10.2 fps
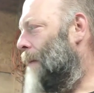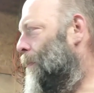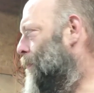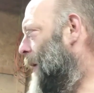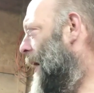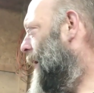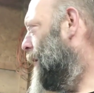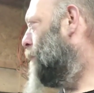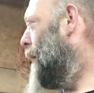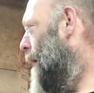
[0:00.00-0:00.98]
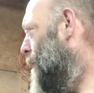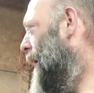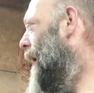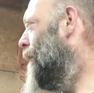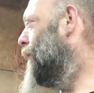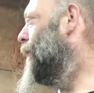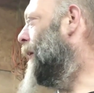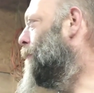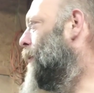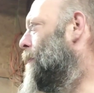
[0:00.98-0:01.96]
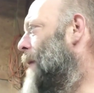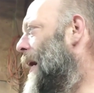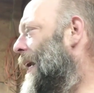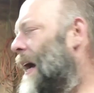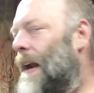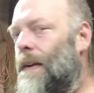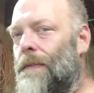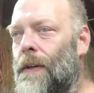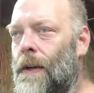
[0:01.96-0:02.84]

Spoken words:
and I'm blocking the primer down so we can put paint on it.